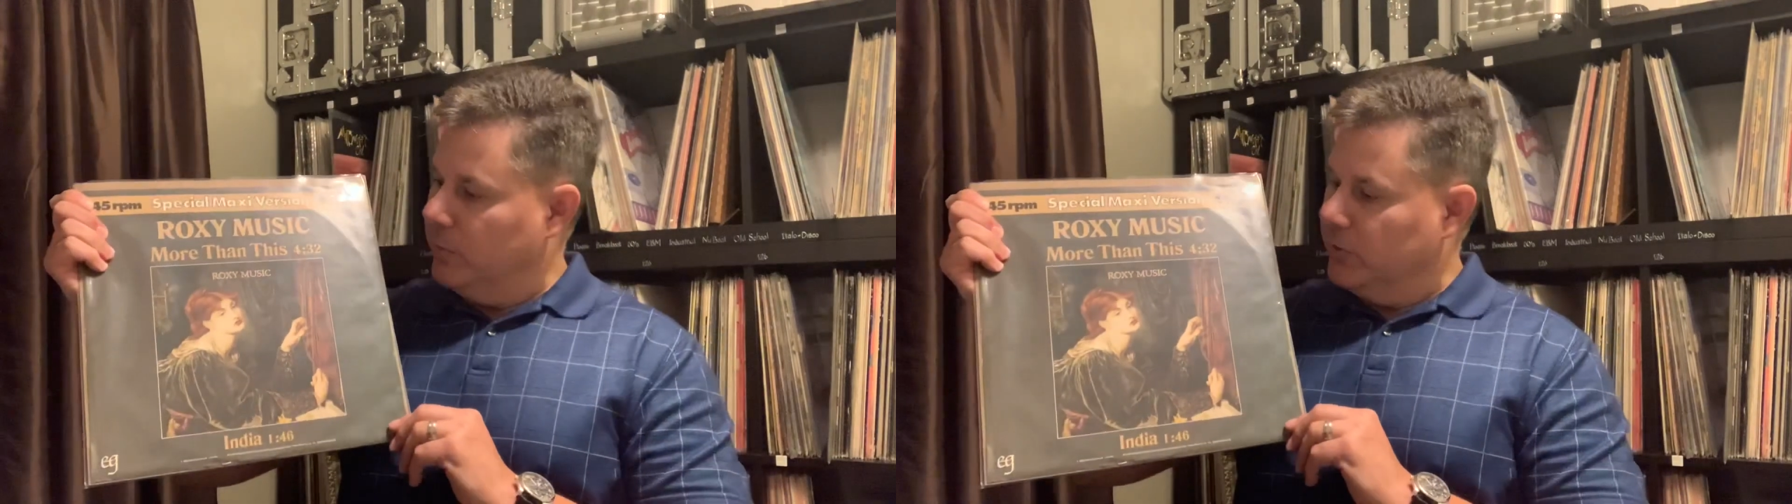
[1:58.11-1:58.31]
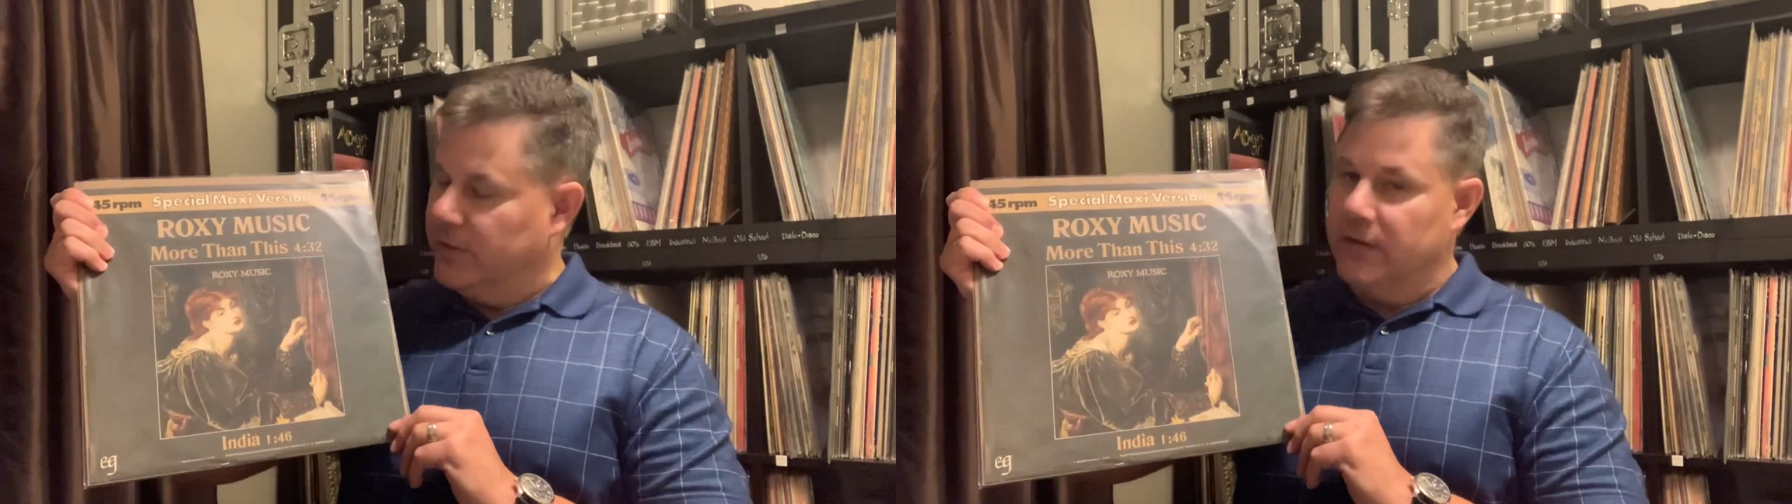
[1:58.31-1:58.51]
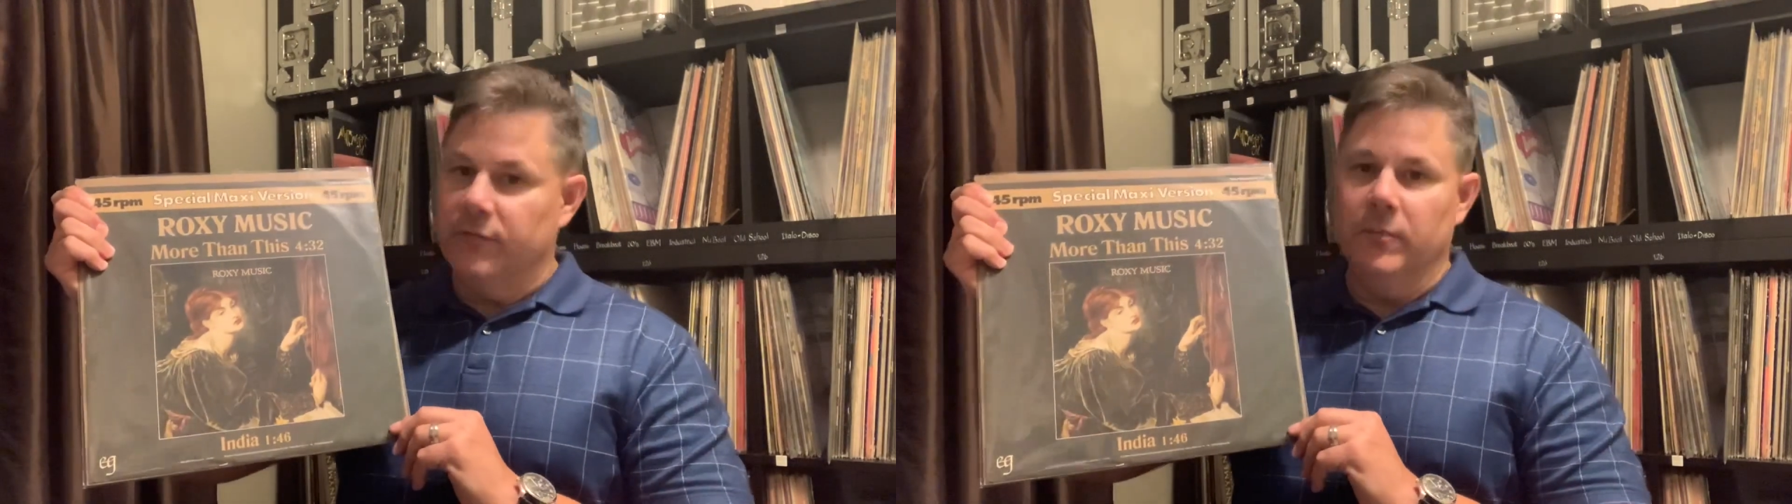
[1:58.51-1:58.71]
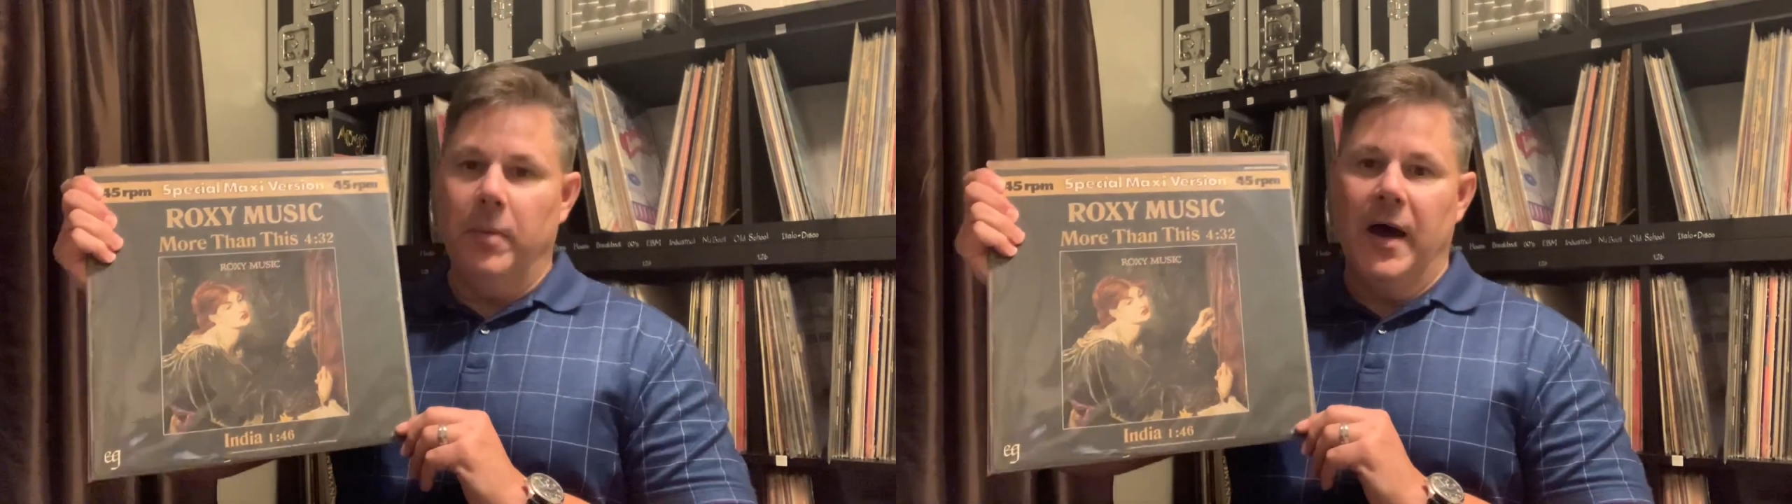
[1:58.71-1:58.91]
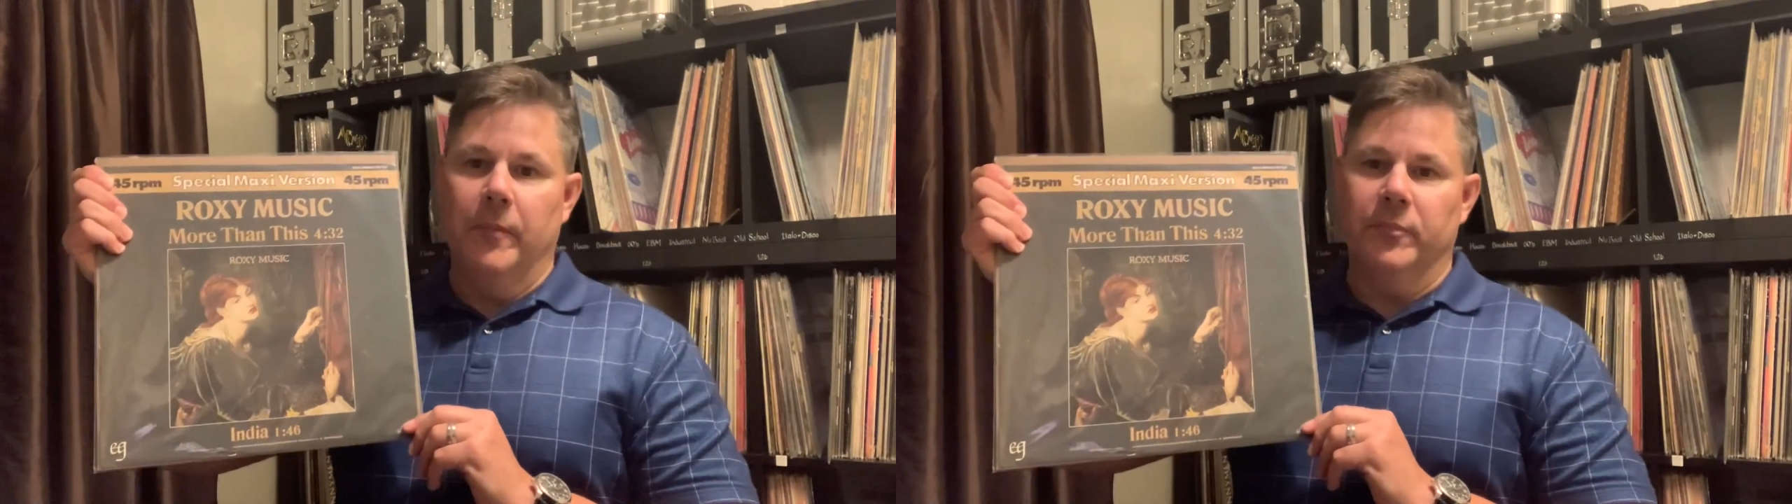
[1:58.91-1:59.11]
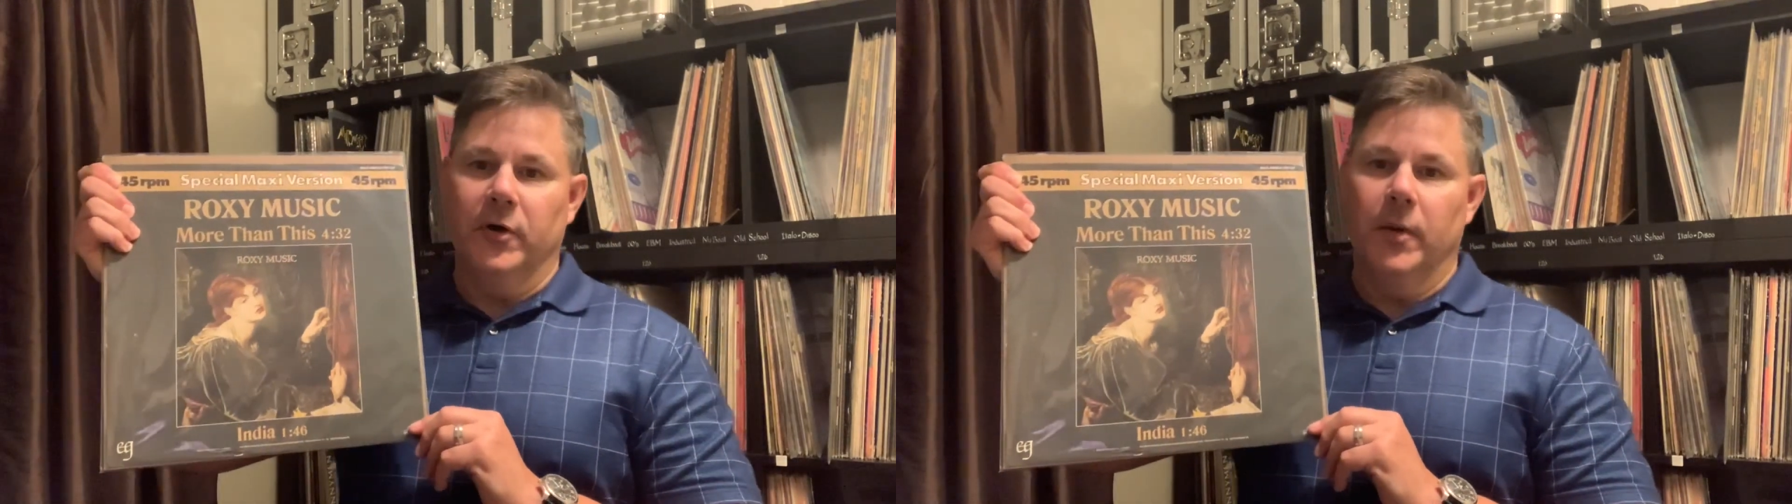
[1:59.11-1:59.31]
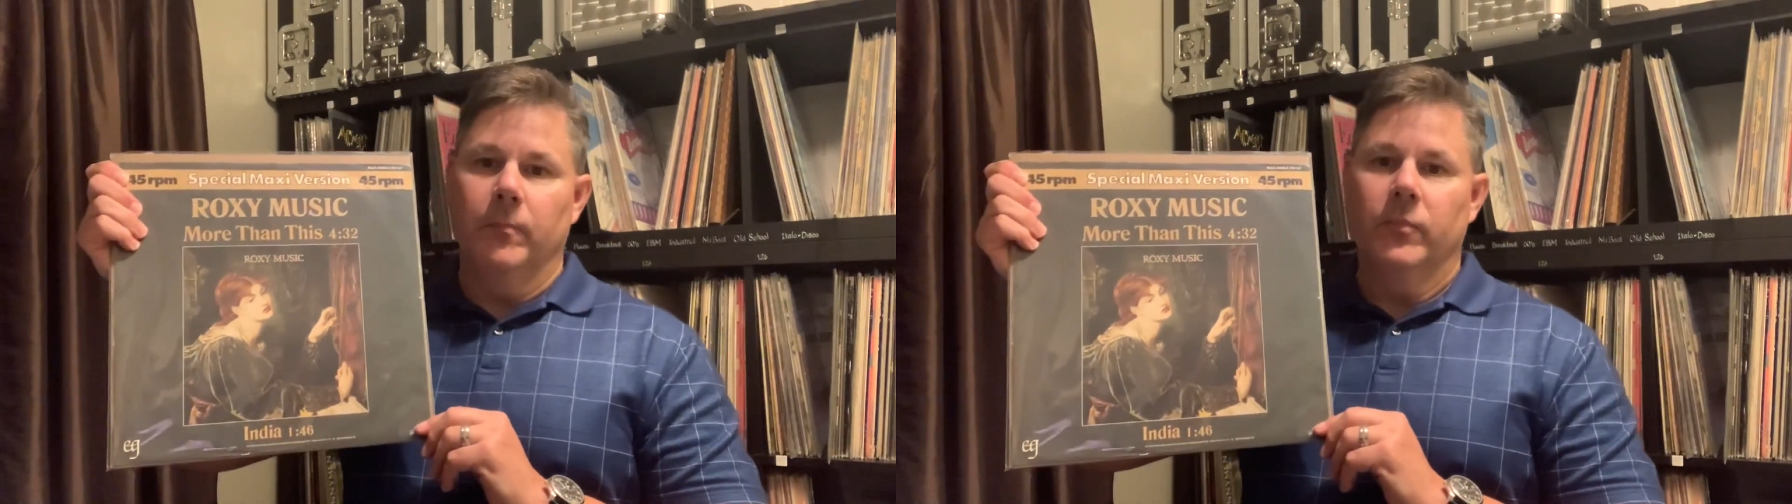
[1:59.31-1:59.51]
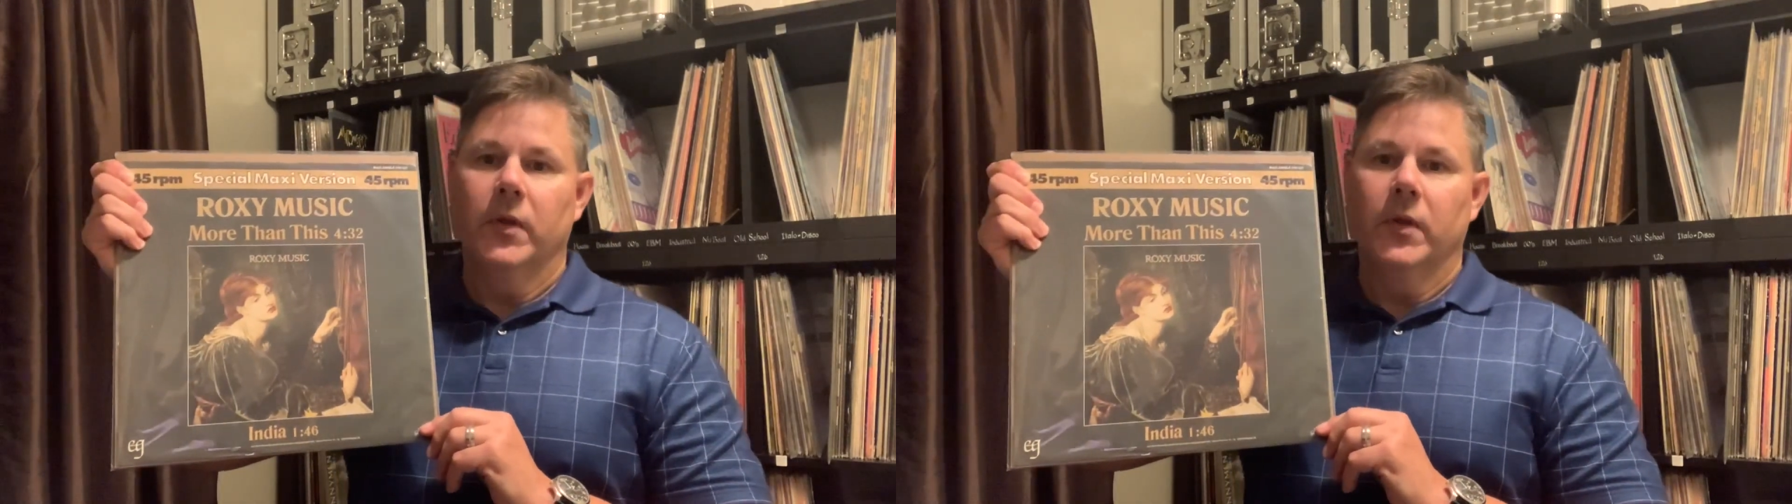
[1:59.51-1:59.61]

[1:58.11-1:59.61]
believe it popped up.